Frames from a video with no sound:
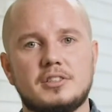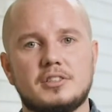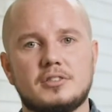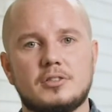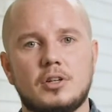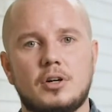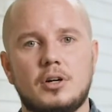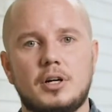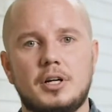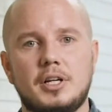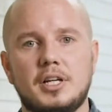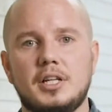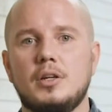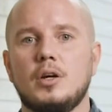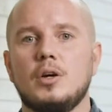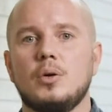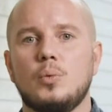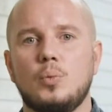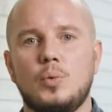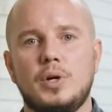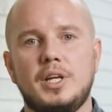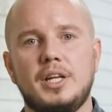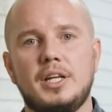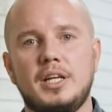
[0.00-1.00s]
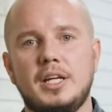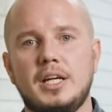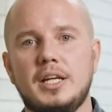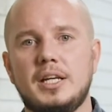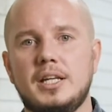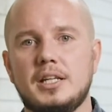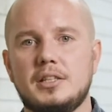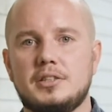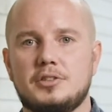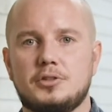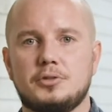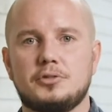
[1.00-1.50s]
started, we
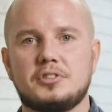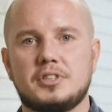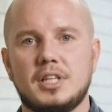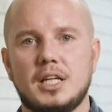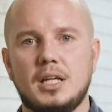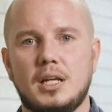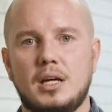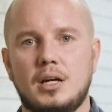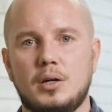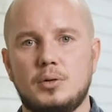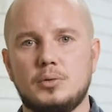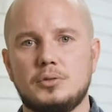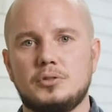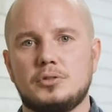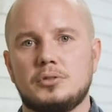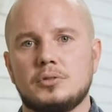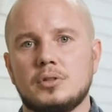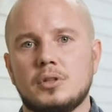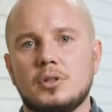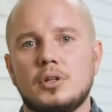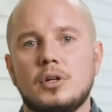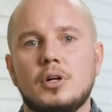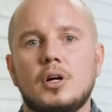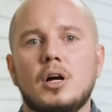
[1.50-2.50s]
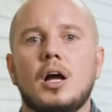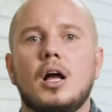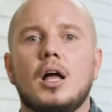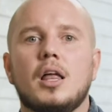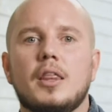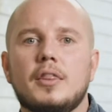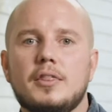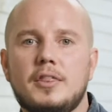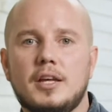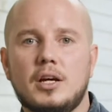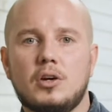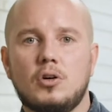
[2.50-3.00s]
needed to sell out
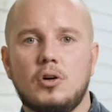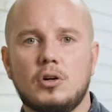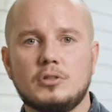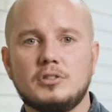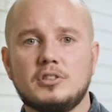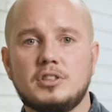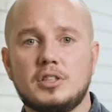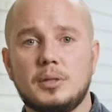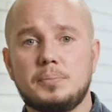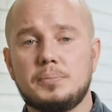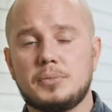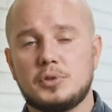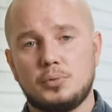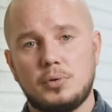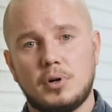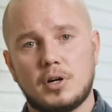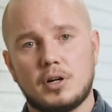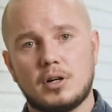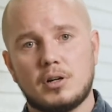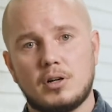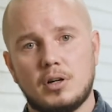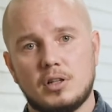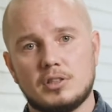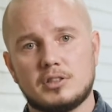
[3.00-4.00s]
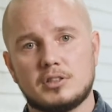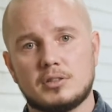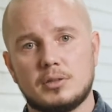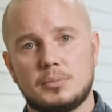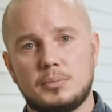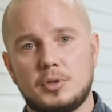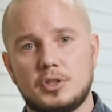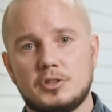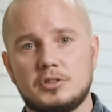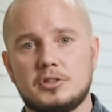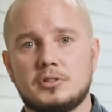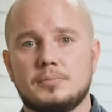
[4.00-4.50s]
the concept to our
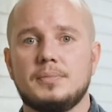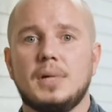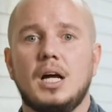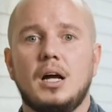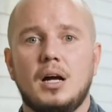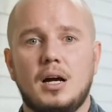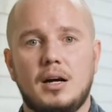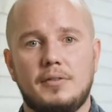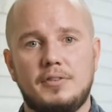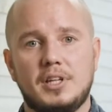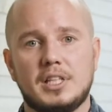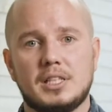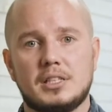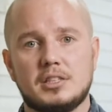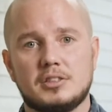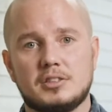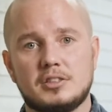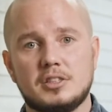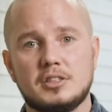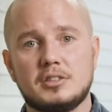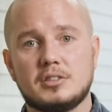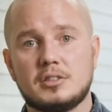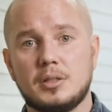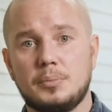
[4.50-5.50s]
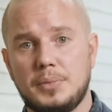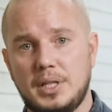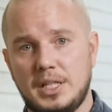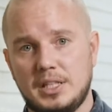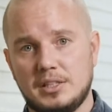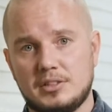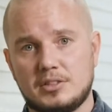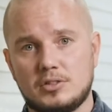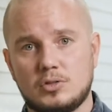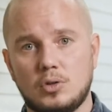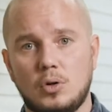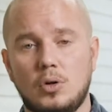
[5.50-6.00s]
customers, having the system
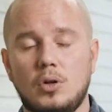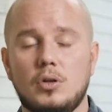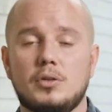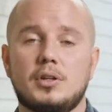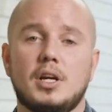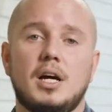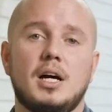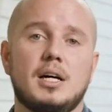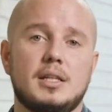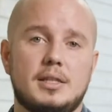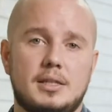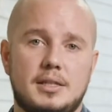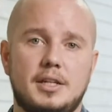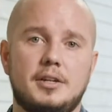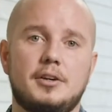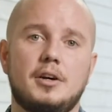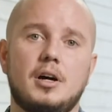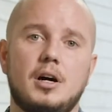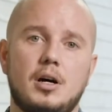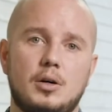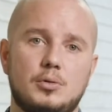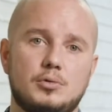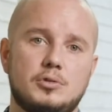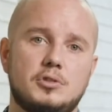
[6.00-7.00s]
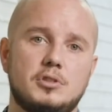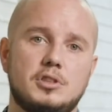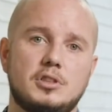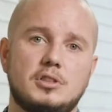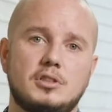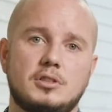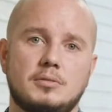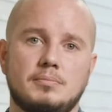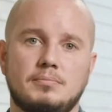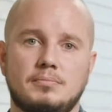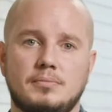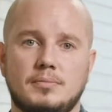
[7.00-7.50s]
installed at their houses.